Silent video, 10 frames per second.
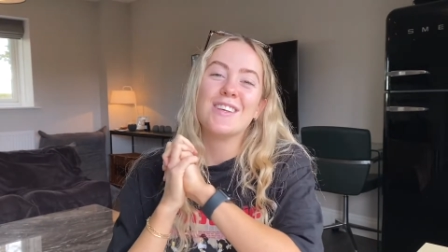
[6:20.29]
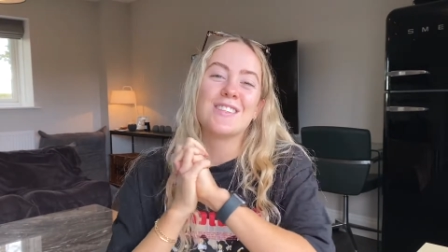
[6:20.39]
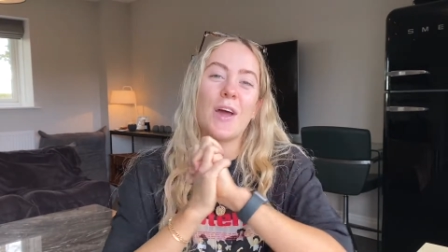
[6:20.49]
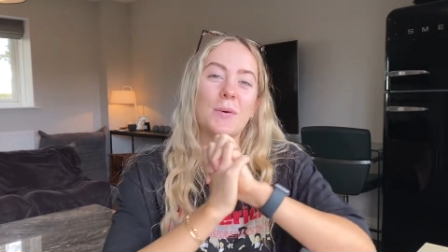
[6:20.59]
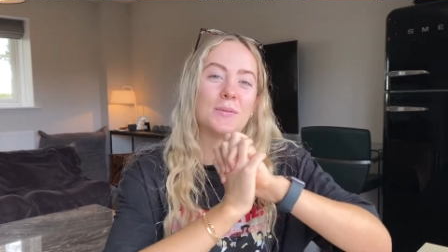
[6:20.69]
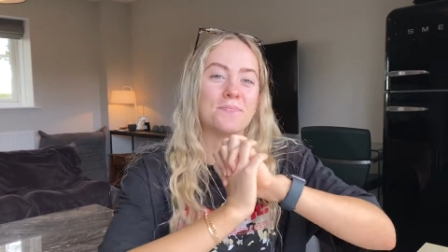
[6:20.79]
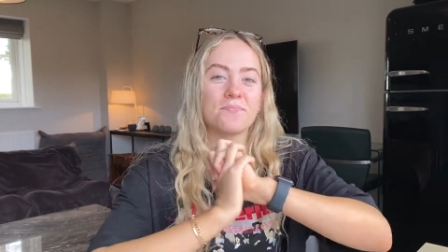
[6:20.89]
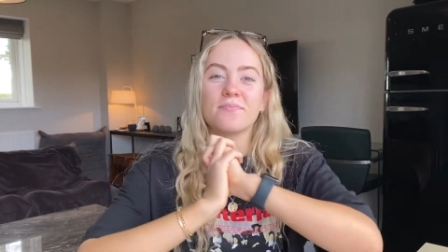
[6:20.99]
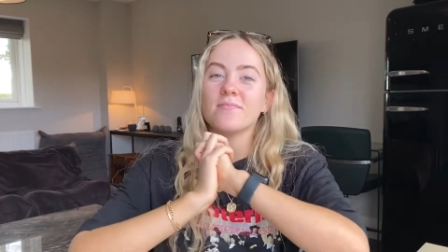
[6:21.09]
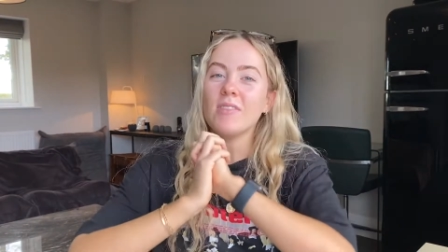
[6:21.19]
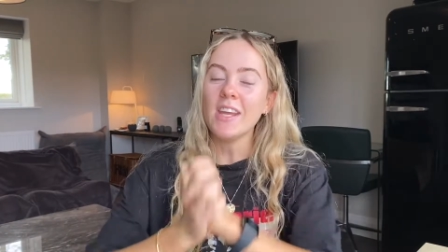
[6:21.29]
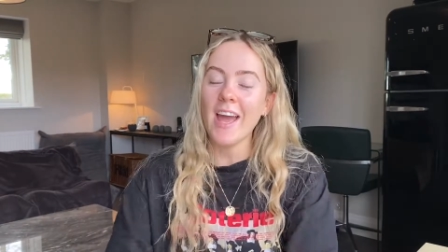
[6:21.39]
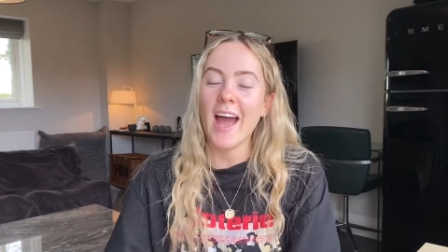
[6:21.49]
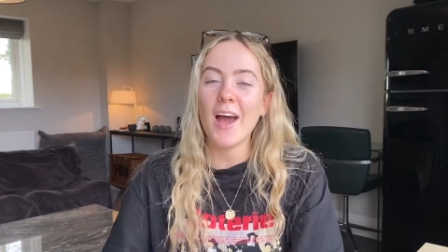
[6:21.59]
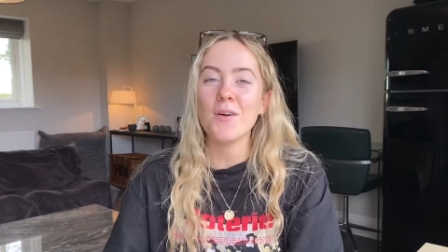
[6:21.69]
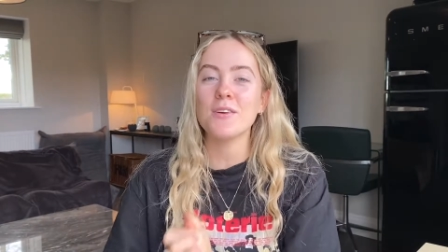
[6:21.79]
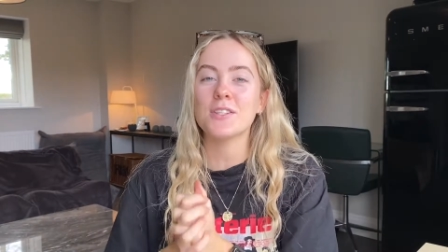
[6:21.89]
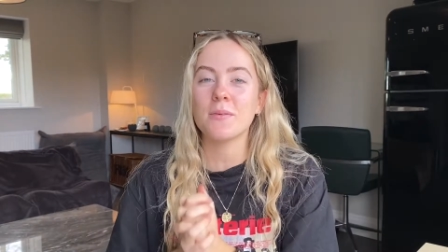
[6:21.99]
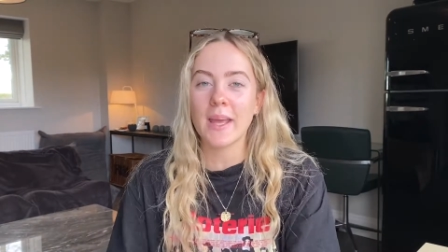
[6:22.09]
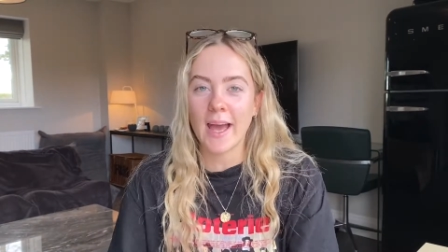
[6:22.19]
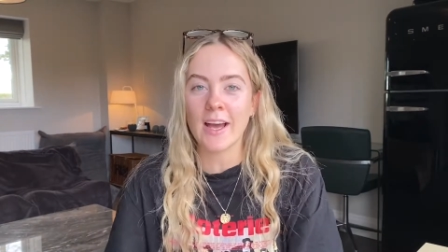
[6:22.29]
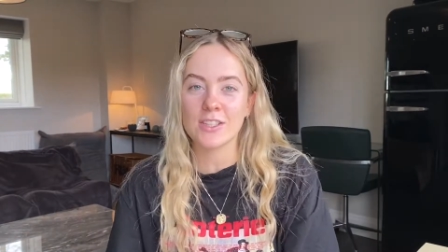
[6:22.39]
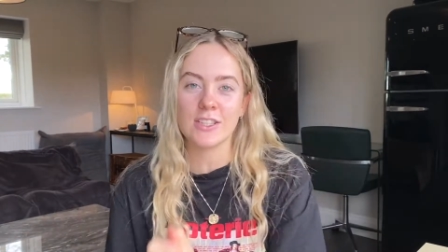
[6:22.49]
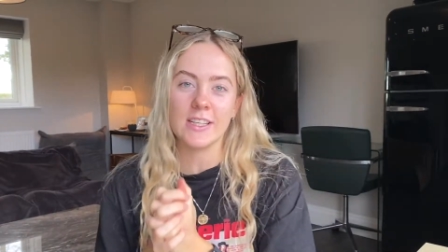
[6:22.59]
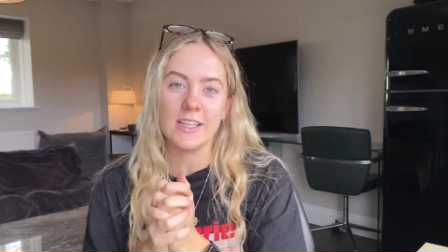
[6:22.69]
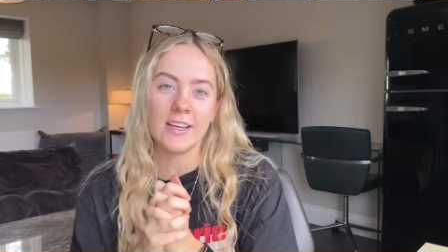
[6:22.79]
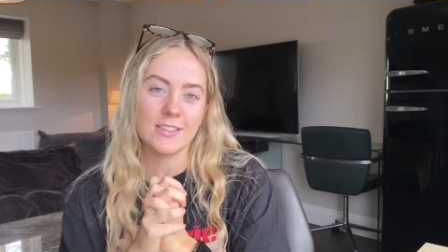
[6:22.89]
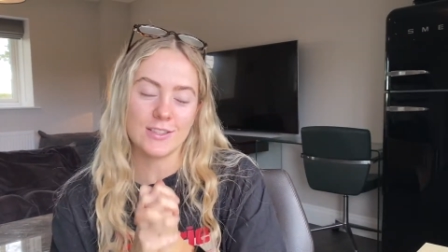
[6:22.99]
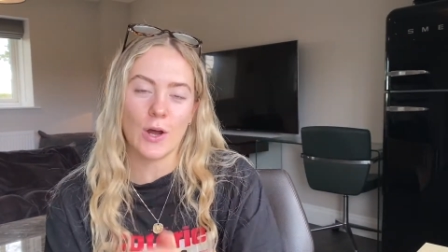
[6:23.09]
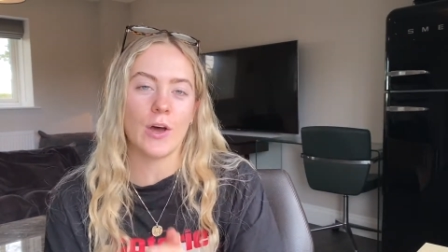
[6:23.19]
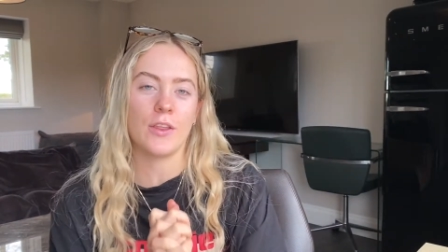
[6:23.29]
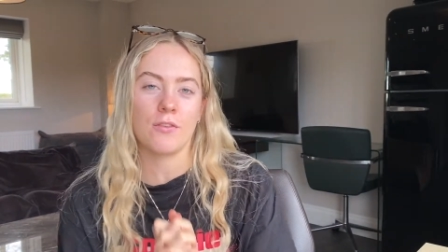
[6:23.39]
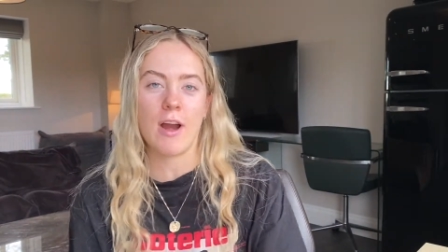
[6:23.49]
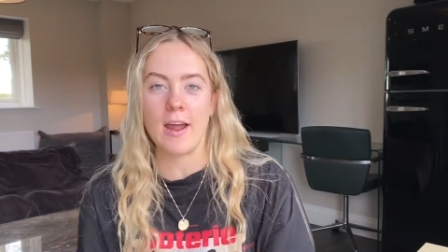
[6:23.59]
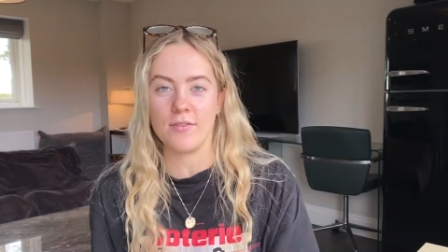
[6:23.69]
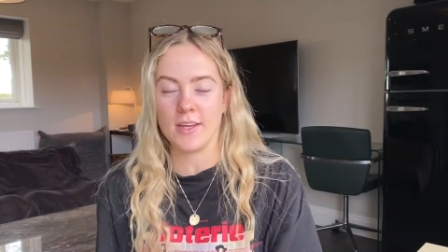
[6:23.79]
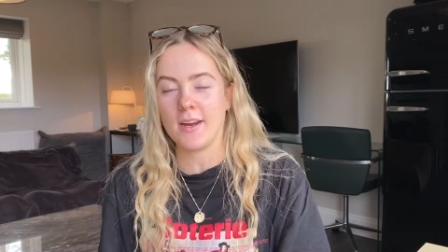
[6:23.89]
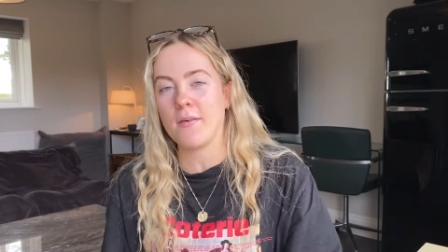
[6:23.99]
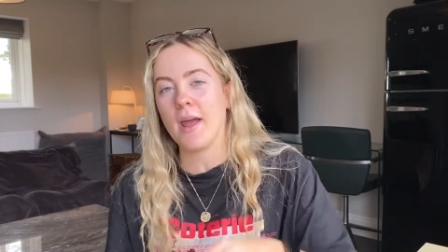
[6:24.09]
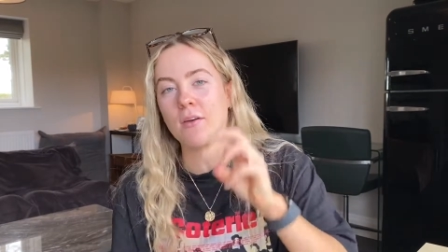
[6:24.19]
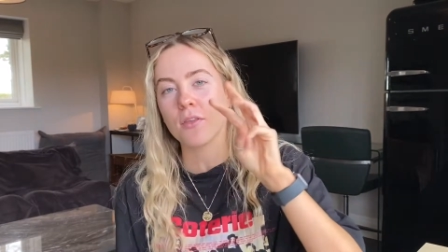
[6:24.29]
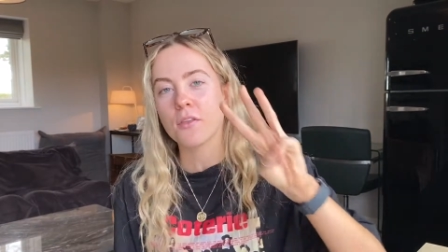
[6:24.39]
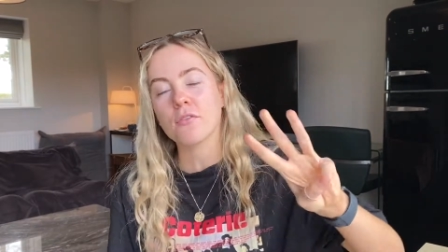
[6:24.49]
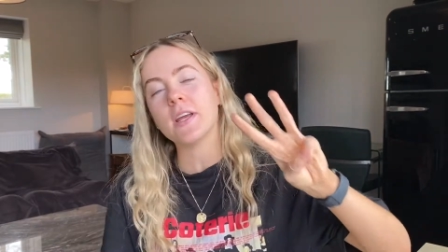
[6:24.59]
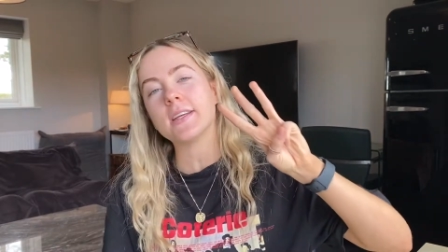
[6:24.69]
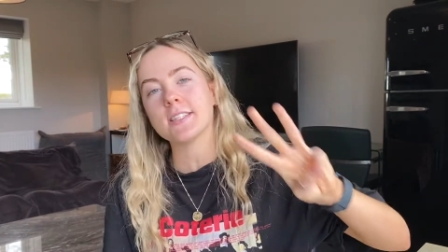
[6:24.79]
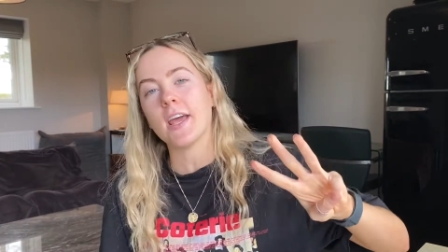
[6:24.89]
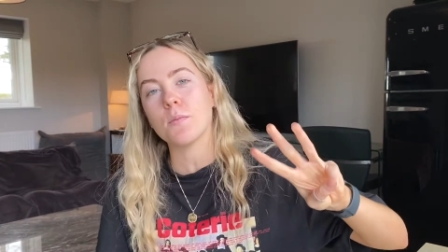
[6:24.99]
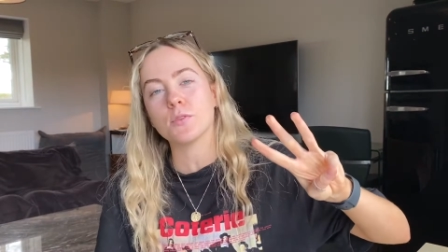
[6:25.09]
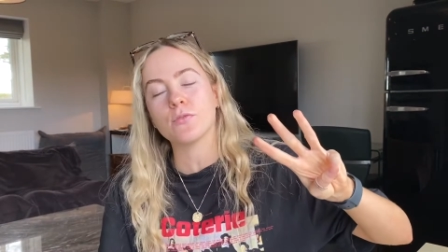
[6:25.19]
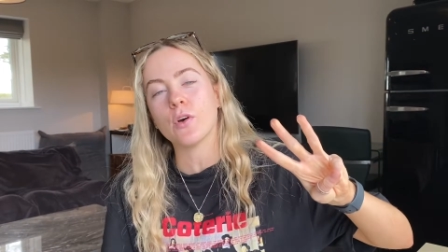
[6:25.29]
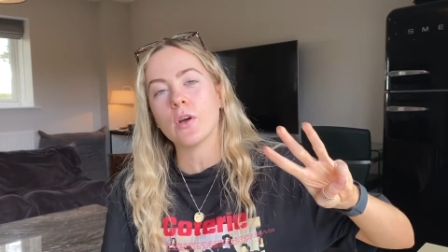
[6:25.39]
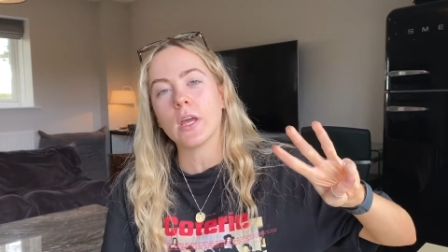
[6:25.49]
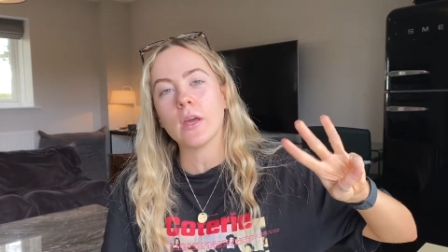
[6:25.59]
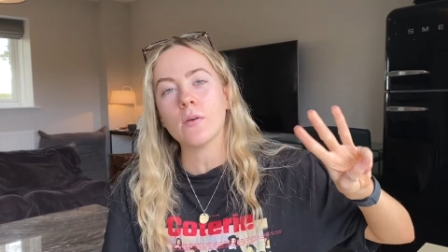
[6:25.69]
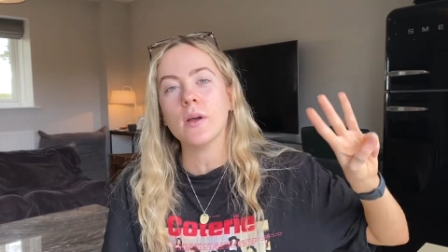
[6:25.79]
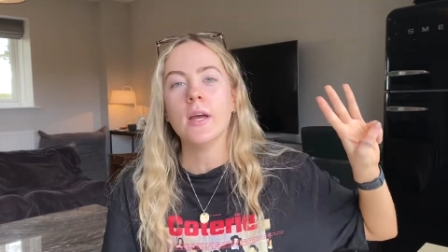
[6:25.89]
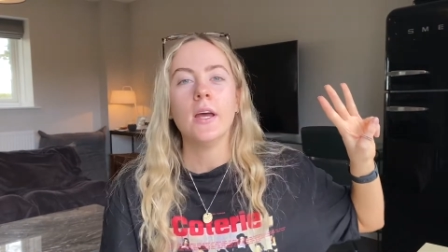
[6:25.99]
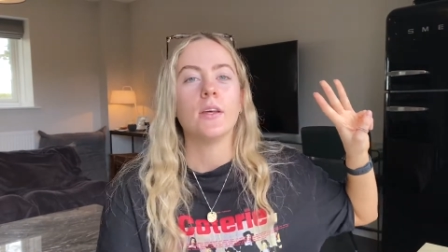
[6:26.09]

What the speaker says: So, how do we actually start thriving? Now, I have 3 tips for you.